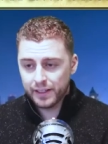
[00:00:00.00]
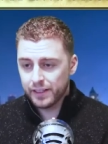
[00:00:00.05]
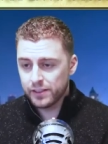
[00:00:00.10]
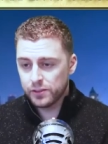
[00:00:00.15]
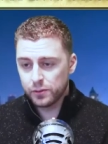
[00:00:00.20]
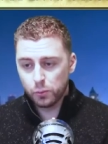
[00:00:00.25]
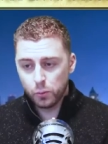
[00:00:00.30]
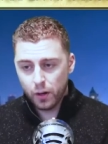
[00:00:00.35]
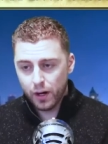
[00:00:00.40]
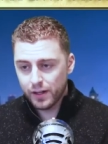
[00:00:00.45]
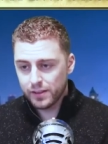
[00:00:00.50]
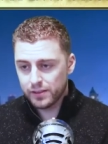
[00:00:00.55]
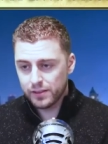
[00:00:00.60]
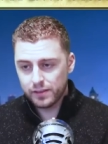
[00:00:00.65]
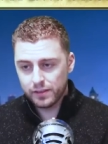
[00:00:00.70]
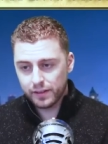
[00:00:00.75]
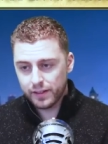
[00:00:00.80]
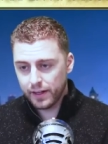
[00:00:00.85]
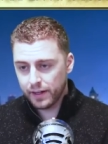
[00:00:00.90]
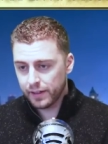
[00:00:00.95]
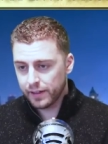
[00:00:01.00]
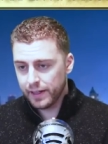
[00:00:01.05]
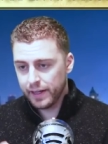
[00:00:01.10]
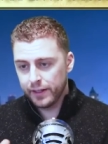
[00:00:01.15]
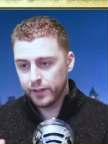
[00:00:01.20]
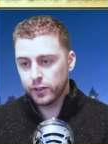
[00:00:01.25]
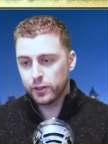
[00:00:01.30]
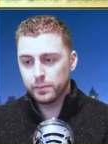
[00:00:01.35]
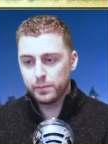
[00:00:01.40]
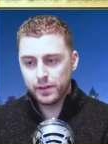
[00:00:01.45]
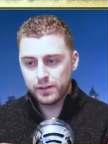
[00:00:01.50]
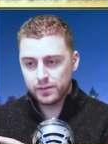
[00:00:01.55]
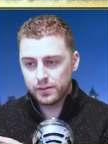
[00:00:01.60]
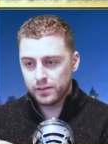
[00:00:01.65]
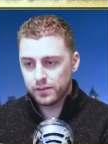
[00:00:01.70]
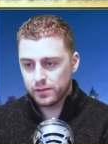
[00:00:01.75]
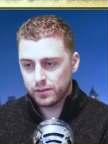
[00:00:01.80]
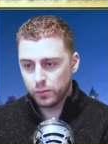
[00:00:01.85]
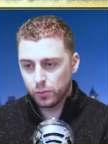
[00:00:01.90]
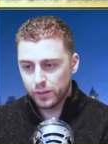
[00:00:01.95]
their needs and wants and kind of cater your
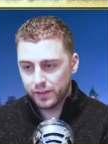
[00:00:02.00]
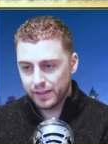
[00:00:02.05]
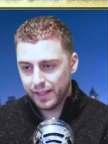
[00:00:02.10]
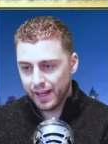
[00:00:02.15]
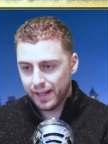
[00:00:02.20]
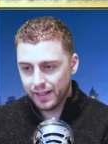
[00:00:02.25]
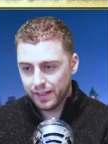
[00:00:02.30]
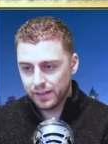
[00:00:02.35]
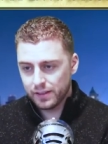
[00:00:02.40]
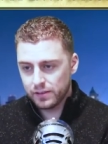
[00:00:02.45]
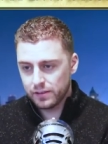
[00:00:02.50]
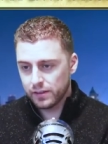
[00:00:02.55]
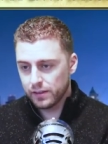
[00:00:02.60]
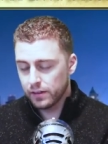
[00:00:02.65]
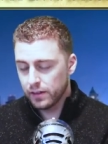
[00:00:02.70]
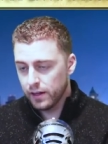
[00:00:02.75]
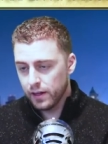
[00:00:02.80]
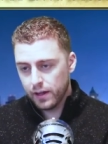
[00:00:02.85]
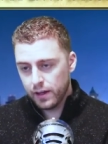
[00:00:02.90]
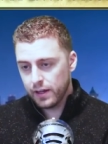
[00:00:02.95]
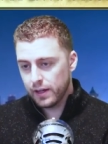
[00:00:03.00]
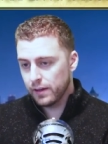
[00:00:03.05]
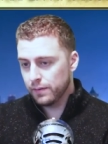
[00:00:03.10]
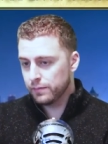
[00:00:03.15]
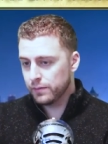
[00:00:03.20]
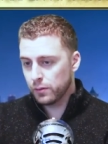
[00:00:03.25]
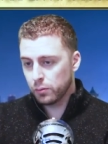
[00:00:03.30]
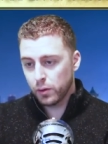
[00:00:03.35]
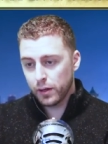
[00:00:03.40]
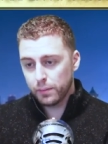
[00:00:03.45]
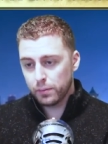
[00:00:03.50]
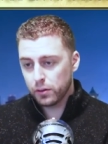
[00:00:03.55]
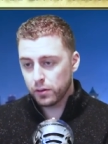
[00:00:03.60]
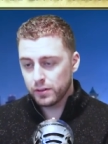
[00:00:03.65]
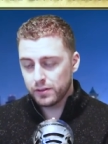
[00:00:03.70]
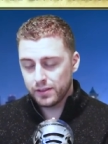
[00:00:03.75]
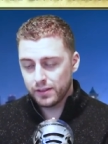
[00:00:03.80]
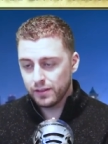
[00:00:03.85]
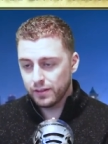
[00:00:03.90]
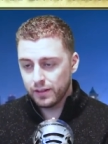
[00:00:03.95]
business to what that is. And if the right
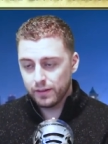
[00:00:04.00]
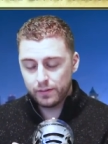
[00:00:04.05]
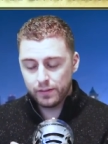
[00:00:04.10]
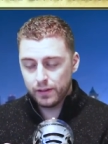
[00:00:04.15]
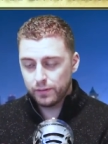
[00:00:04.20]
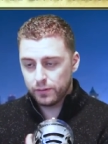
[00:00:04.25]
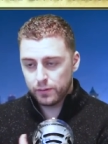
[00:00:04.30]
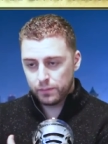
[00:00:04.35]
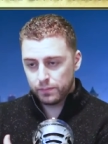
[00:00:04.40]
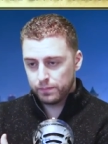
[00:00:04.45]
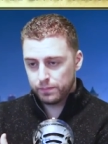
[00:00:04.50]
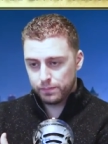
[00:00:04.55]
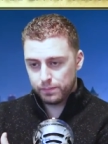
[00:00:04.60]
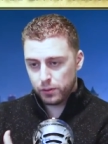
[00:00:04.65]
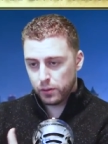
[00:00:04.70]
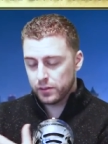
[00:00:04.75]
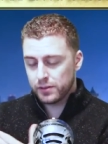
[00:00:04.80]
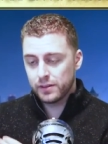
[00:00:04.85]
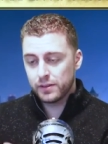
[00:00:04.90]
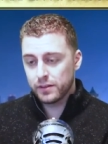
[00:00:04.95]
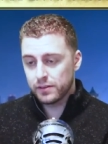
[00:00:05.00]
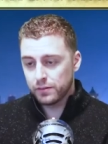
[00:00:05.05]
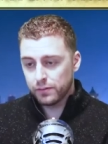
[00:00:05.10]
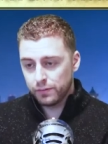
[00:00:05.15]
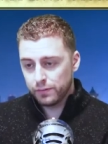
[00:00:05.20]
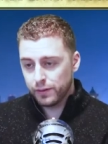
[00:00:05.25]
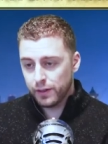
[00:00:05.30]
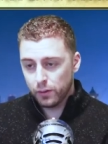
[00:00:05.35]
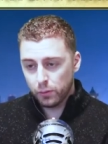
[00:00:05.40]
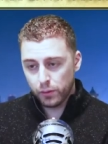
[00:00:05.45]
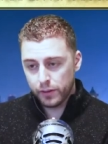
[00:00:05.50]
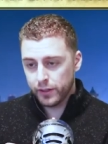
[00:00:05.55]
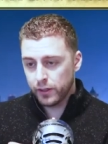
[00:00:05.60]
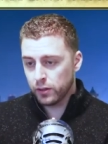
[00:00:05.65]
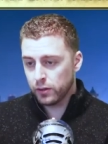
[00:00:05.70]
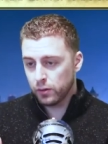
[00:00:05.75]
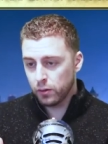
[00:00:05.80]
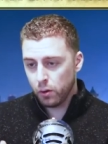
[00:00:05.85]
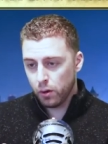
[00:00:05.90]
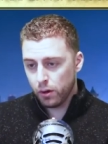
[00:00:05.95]
person, if the person doesn't fit what
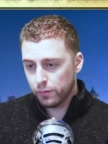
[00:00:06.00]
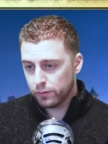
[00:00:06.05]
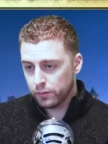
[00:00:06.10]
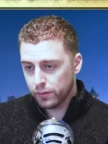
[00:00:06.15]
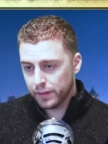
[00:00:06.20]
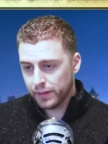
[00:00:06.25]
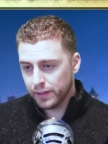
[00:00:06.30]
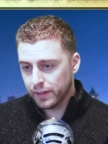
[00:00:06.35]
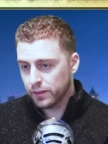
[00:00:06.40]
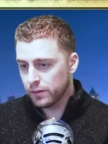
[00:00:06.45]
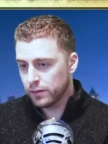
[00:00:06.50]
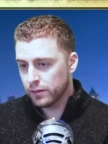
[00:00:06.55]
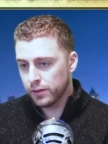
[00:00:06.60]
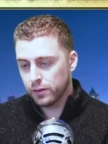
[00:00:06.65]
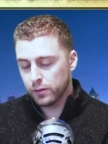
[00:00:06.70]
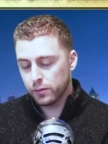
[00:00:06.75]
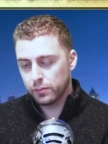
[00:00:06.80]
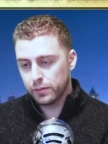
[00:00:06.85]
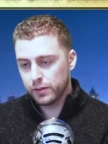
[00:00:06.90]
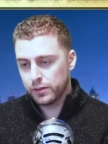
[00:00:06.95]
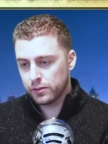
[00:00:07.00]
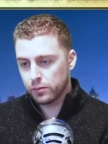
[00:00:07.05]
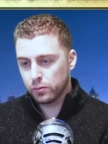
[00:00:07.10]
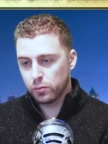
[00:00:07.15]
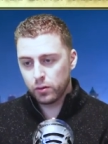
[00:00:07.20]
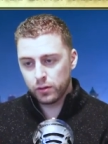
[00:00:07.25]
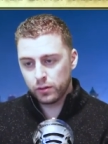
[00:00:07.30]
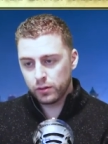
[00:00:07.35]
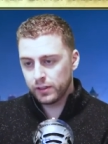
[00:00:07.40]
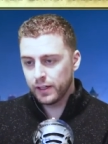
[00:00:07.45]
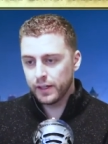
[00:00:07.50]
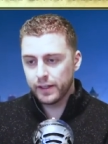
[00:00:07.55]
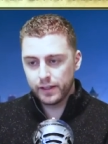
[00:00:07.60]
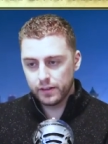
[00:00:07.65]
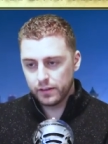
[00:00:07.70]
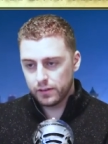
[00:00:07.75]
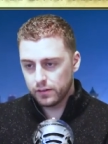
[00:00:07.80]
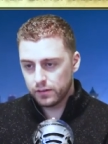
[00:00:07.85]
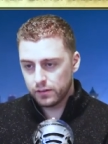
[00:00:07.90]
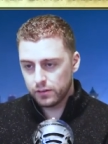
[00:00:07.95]
you're offering, then, you know, it's the wrong
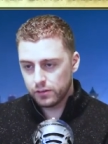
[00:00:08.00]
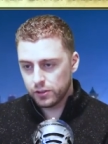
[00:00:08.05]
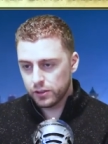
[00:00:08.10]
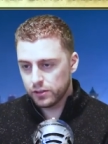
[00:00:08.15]
client,